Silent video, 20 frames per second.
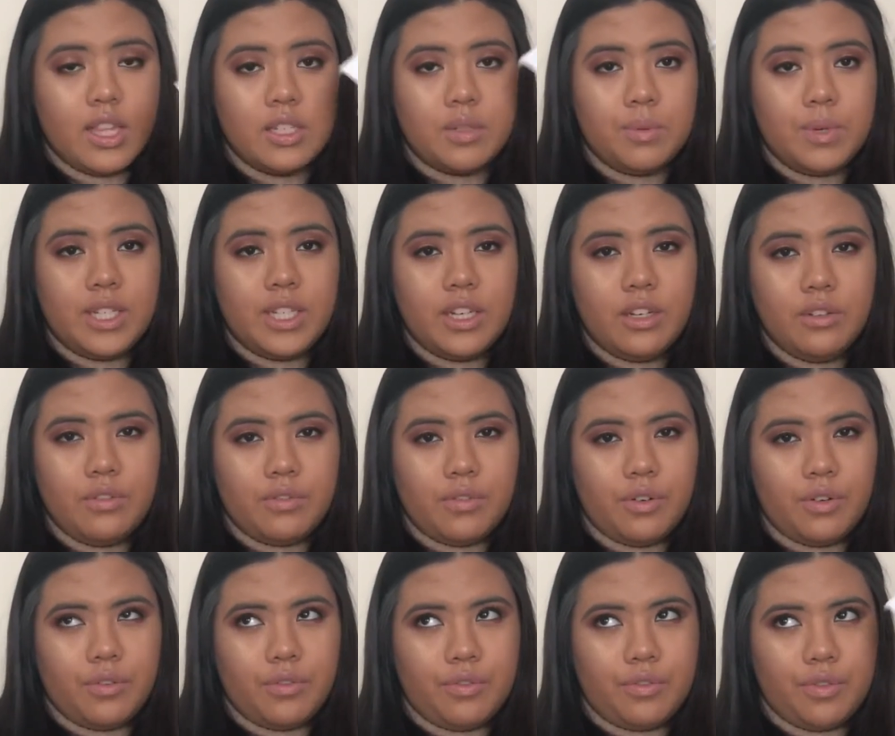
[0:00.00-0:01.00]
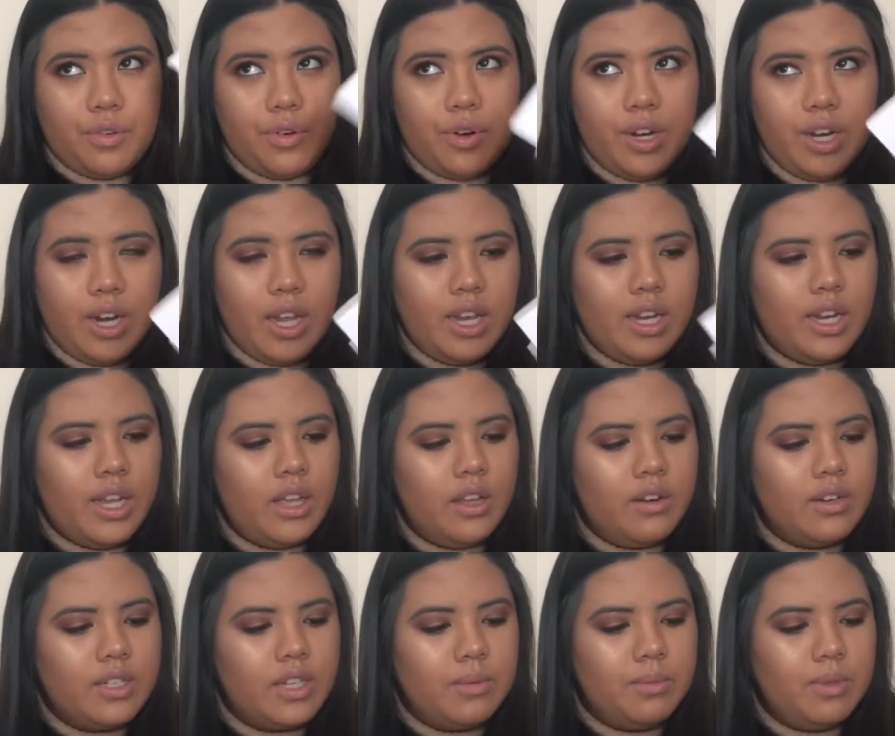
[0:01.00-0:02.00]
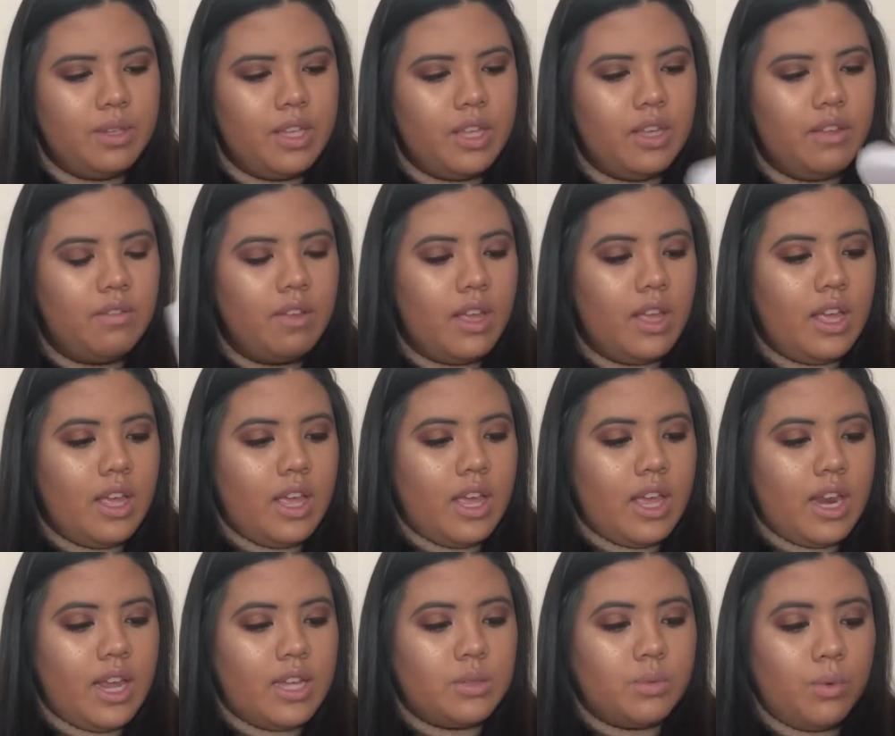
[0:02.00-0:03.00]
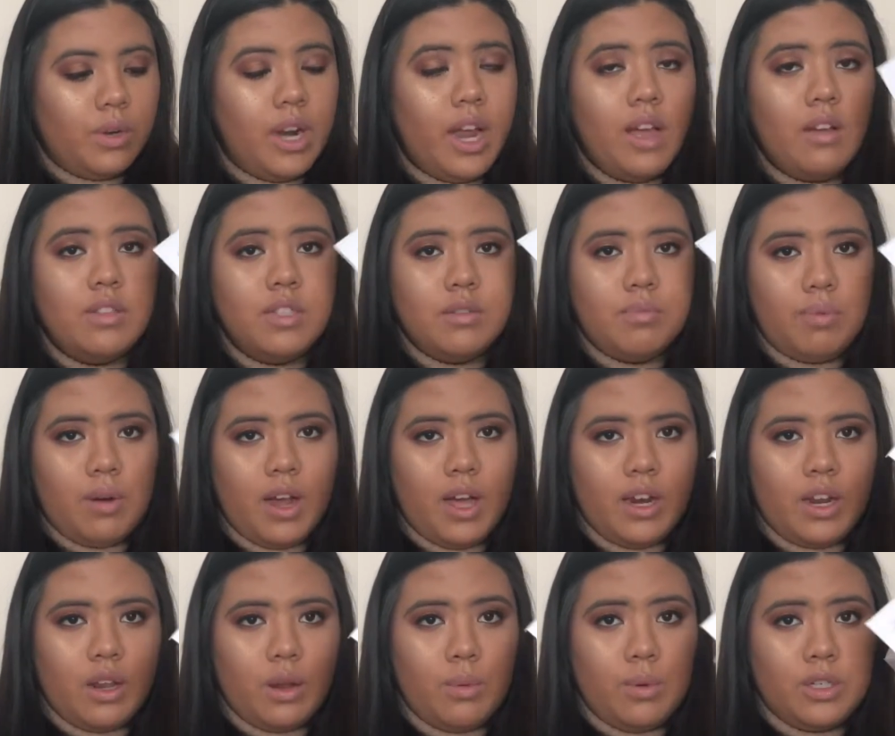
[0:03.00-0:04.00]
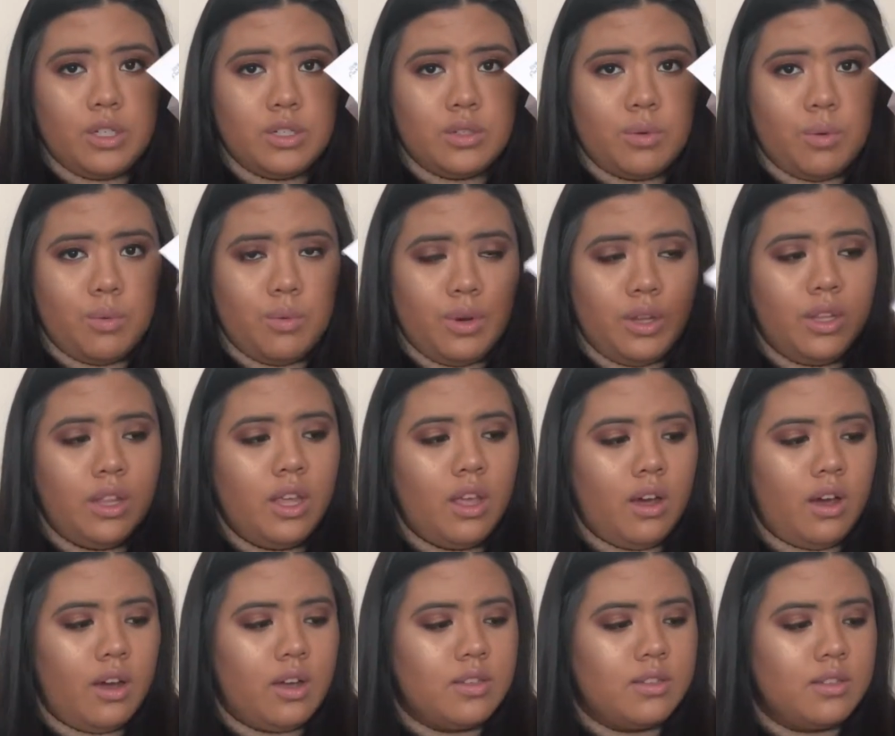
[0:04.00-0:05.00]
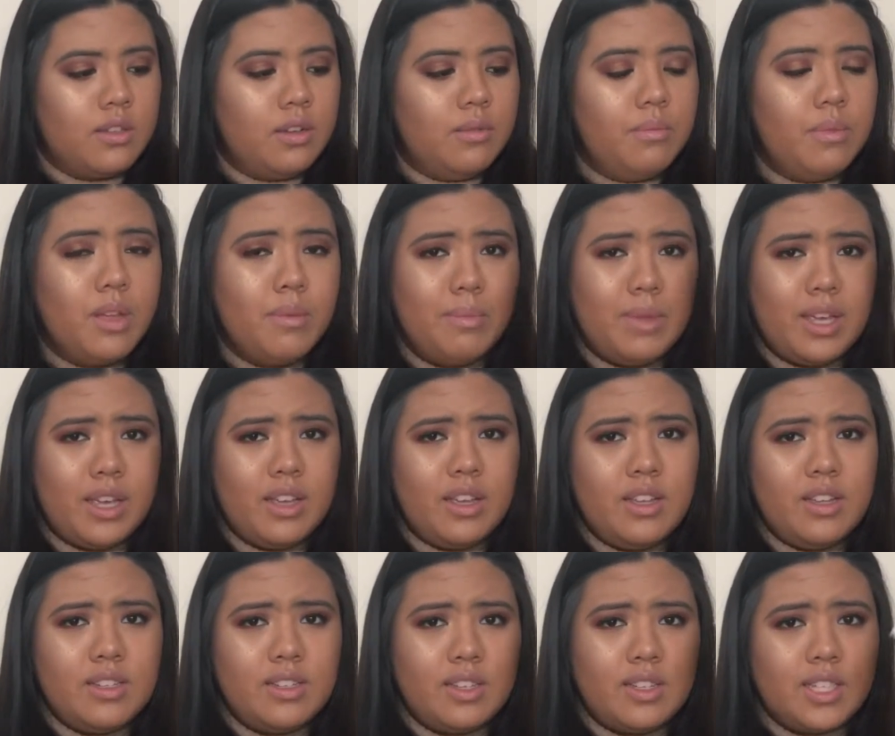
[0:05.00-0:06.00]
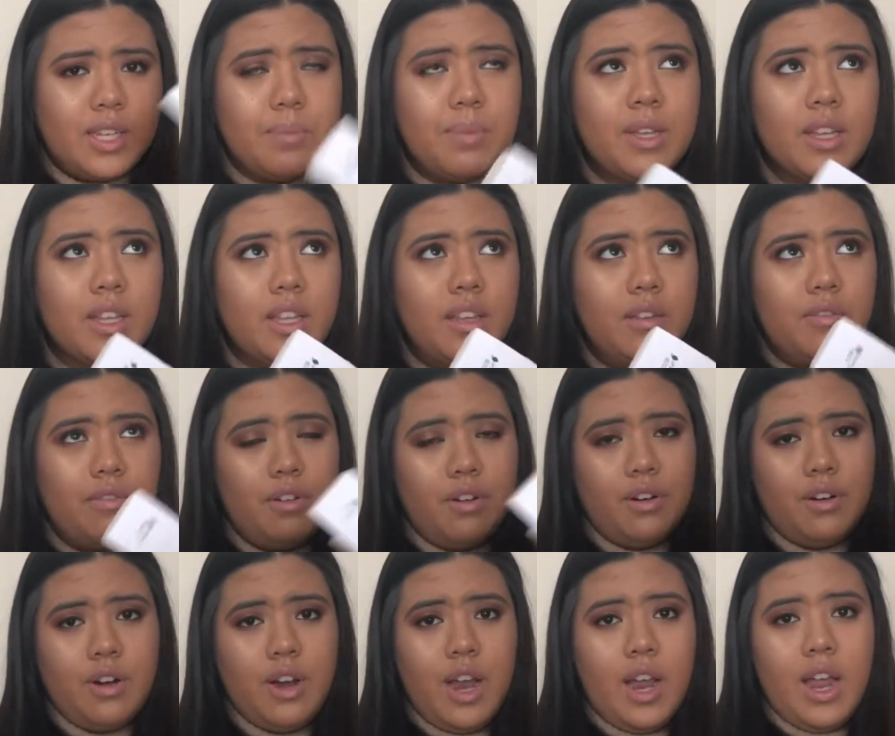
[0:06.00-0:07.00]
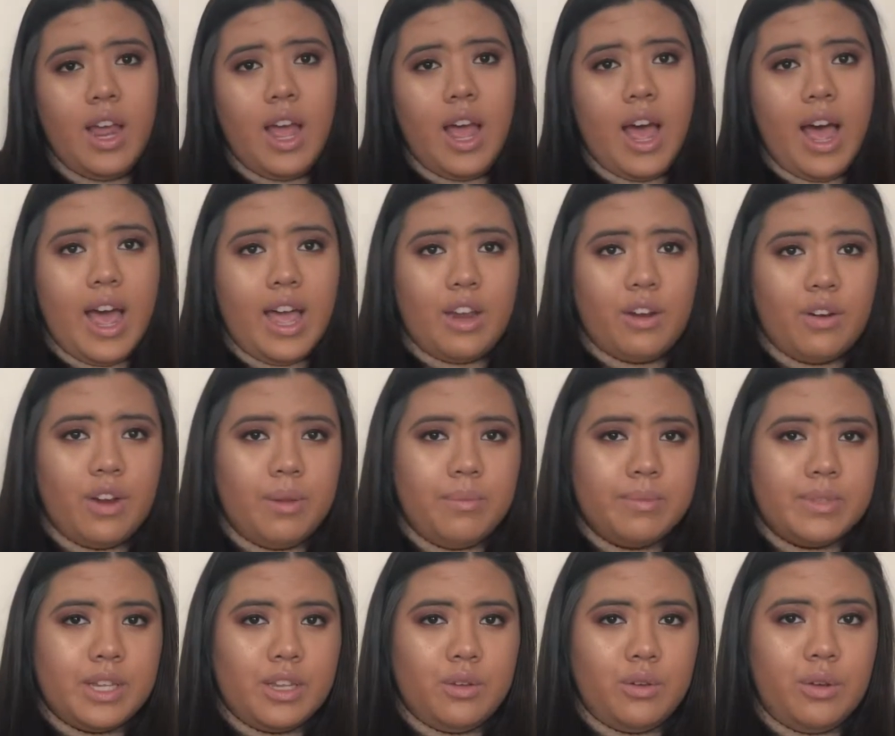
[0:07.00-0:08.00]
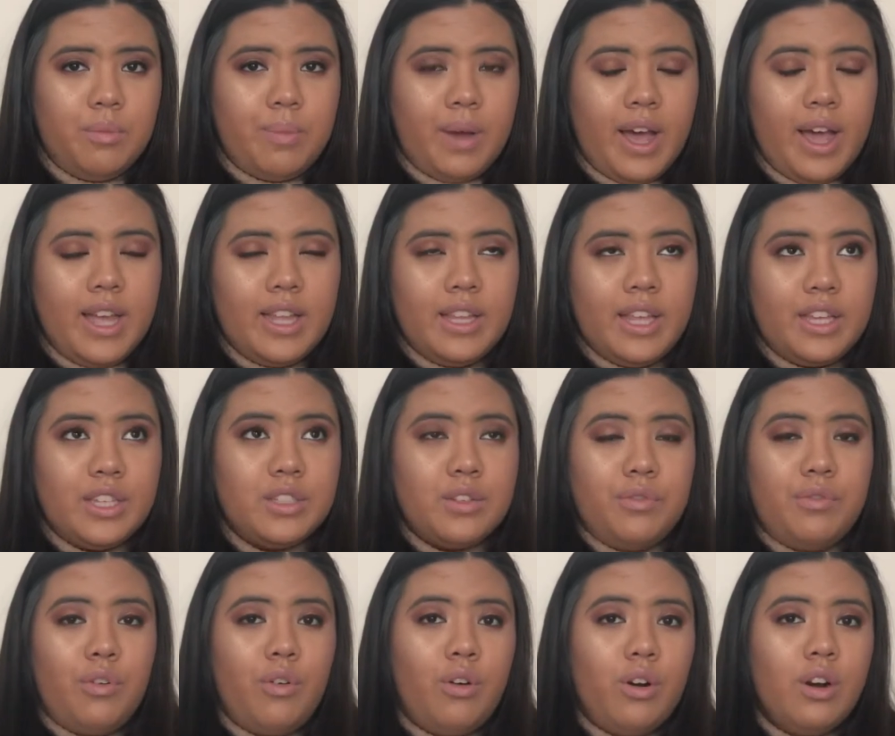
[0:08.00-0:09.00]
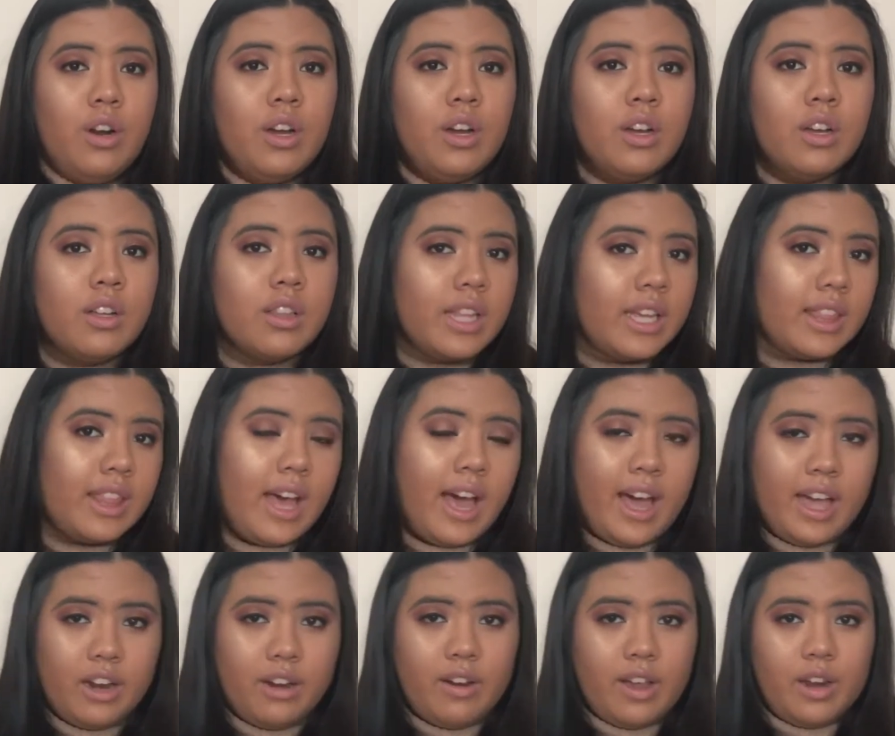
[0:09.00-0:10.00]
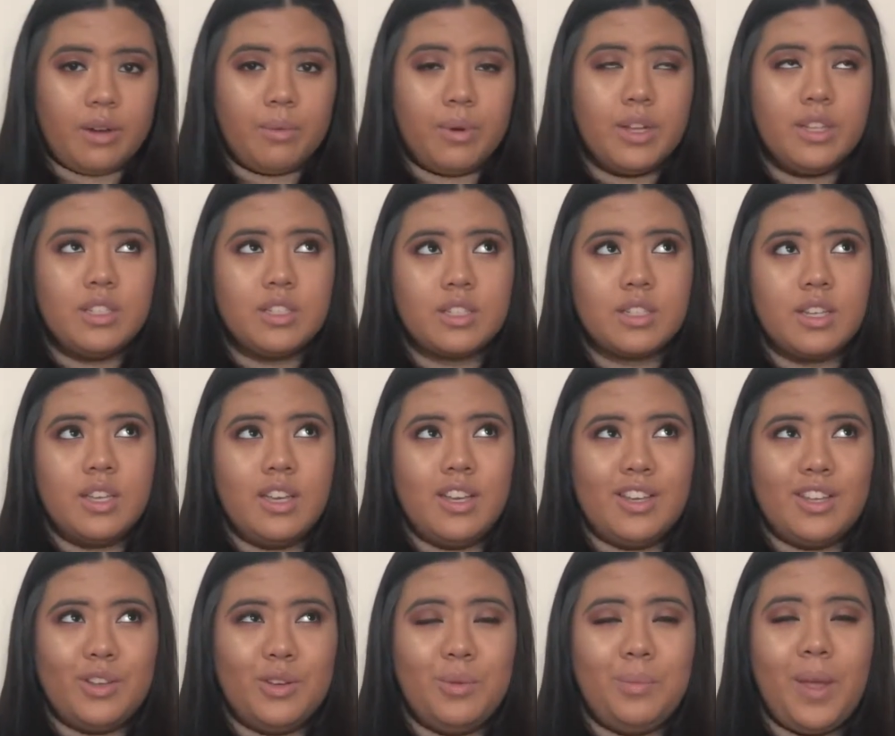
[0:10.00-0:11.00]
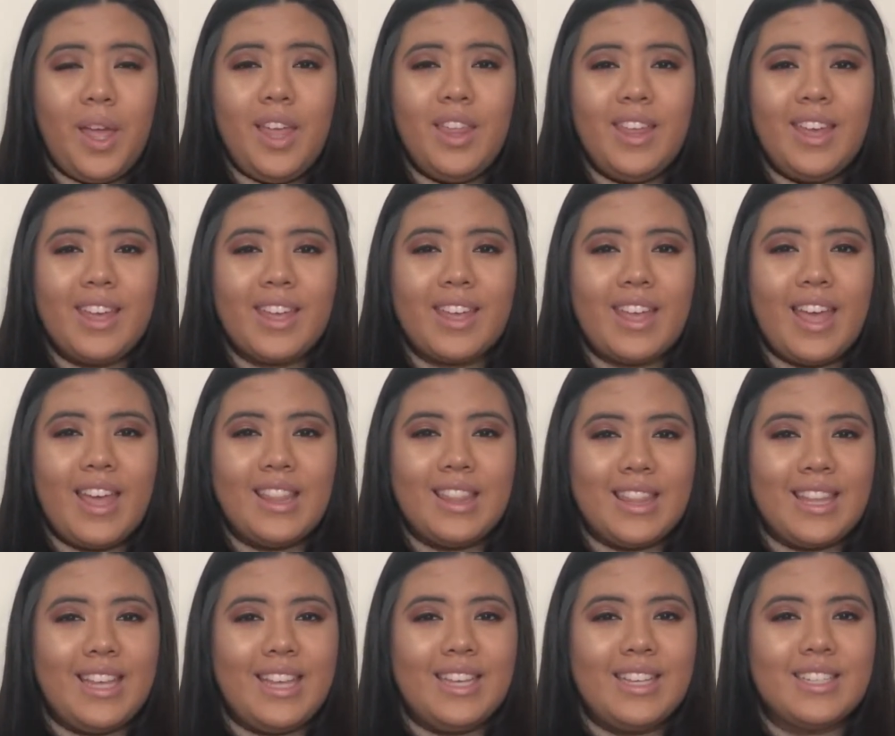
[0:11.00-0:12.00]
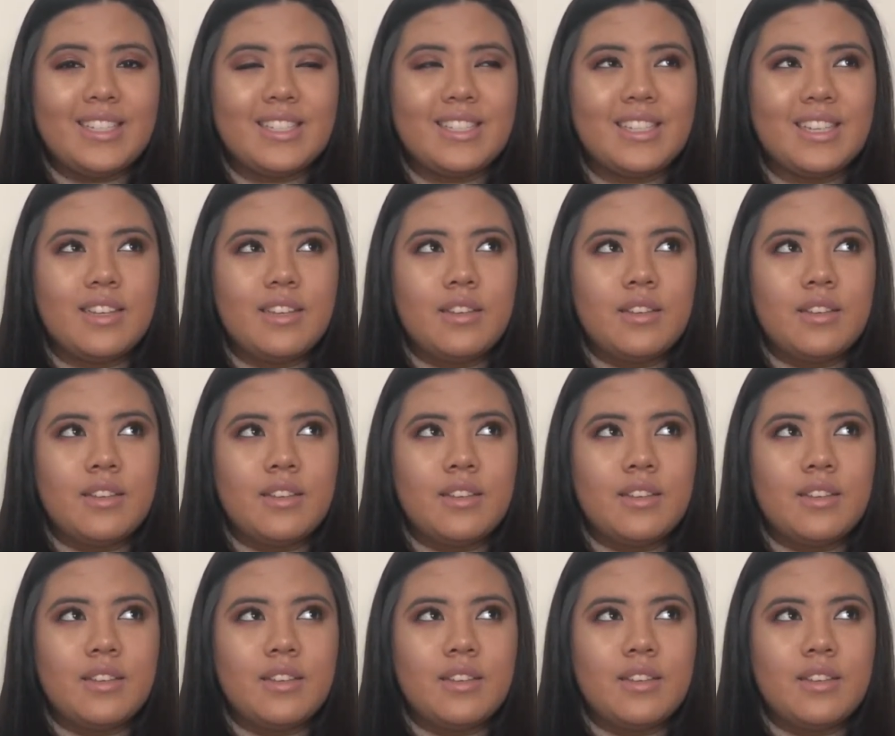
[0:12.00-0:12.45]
retailed for $49, I believe. It has 1 ounce of product, which is really awesome because typically for eye creams that you would buy at like Sephora, like the higher end ones, you'd pay like at least